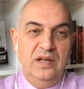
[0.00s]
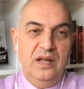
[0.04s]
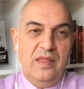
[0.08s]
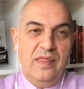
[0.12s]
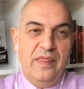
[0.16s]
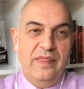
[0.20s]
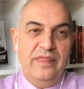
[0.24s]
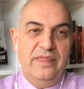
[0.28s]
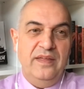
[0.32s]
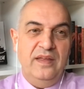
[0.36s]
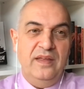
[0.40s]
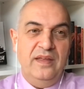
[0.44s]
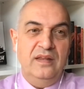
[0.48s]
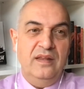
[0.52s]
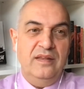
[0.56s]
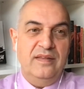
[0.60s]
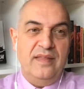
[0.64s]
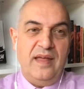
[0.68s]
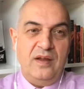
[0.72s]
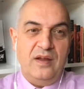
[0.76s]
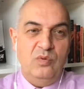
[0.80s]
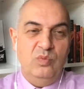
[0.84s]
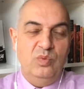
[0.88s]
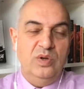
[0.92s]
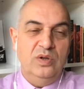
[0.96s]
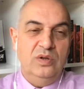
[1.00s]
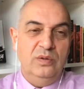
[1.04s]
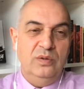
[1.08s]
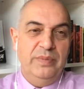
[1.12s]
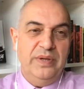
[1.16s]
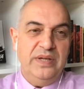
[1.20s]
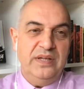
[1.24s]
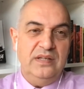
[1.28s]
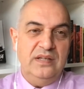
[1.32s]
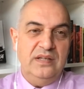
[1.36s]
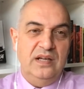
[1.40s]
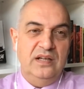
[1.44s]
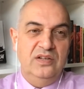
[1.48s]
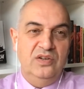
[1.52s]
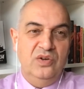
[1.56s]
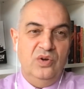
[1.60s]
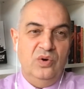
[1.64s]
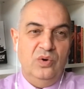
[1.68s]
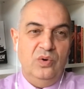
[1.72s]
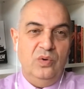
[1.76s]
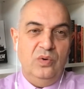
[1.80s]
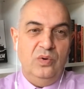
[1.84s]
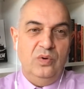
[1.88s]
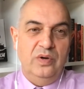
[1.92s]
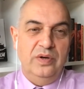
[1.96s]
then they will be
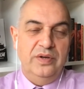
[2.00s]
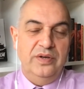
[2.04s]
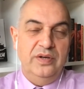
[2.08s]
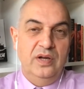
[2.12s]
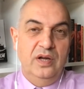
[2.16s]
ignored.